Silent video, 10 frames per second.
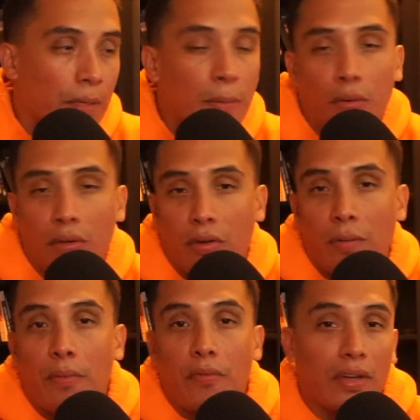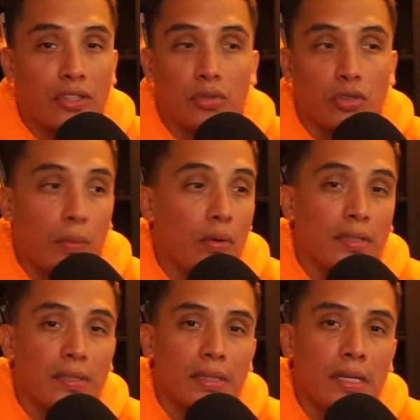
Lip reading: people that are in professional sports.